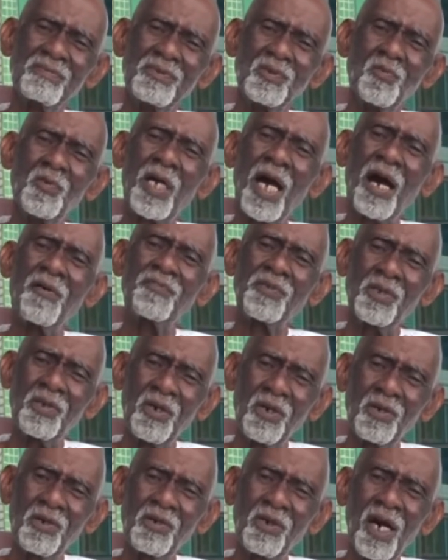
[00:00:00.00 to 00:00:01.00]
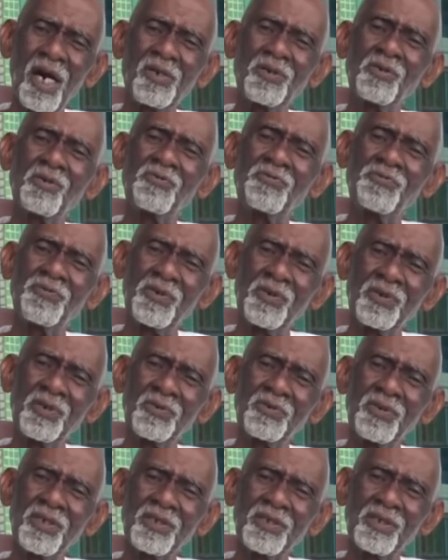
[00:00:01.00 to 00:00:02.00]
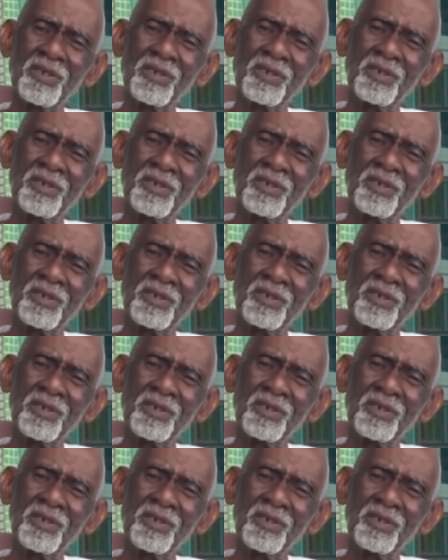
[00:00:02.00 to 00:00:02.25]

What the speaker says: We have to go and do further research.